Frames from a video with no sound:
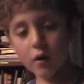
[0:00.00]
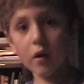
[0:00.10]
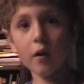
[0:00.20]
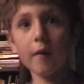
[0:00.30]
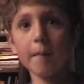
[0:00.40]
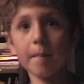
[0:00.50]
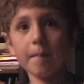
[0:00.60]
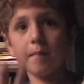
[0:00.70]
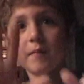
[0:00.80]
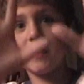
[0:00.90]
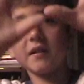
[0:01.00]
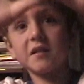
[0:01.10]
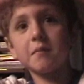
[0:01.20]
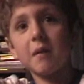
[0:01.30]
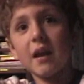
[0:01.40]
um
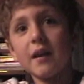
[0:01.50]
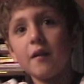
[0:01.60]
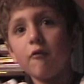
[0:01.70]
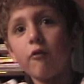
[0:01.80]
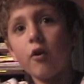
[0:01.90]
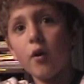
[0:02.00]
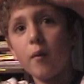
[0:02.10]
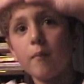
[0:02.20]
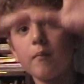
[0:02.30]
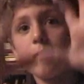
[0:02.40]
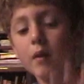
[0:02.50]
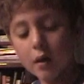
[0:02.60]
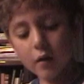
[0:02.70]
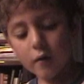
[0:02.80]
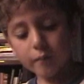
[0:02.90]
this many of them.
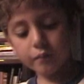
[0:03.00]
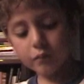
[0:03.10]
Whoa.